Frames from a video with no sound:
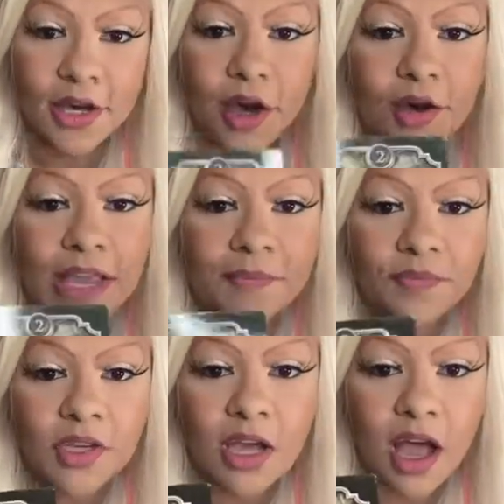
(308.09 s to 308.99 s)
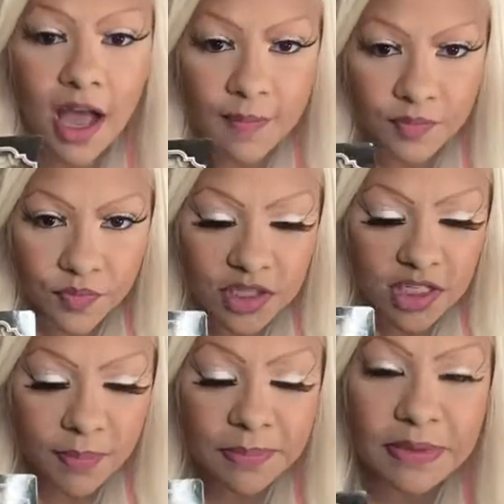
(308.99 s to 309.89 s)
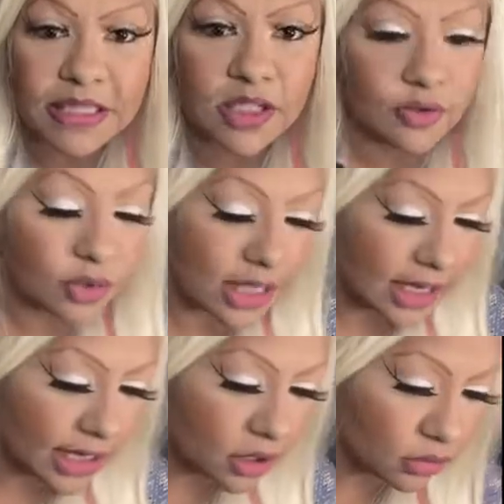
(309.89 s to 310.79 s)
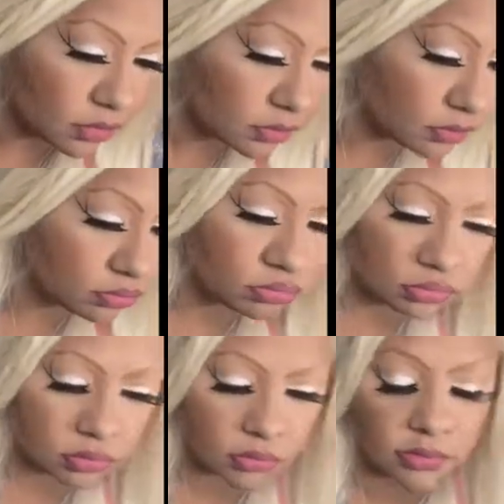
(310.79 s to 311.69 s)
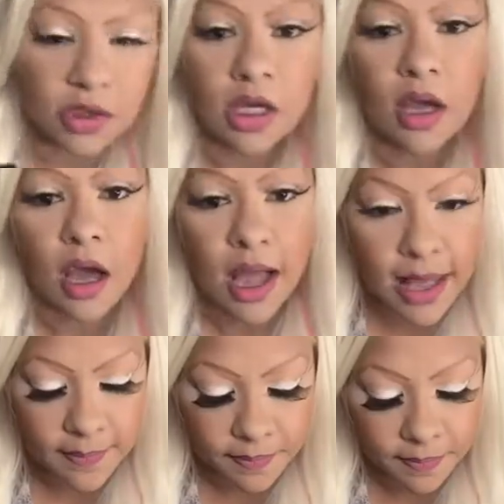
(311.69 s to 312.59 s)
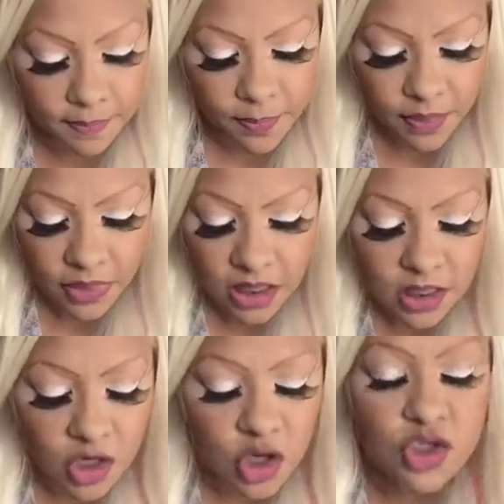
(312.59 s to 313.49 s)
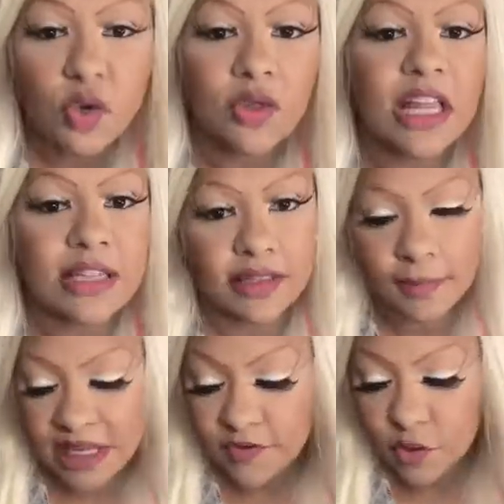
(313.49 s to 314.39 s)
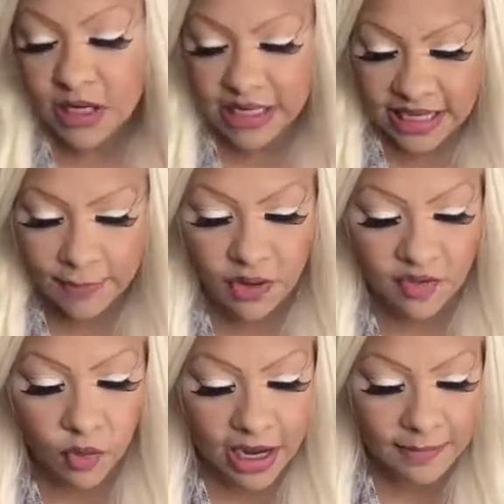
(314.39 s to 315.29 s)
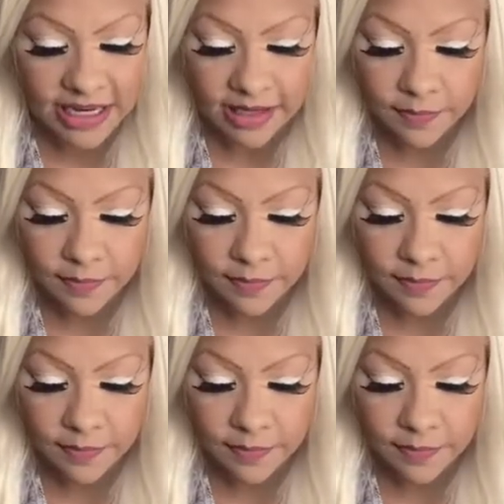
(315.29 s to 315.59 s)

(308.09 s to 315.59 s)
Okay, um, this could be business related. Um, so let, let me give you an example of what I mean.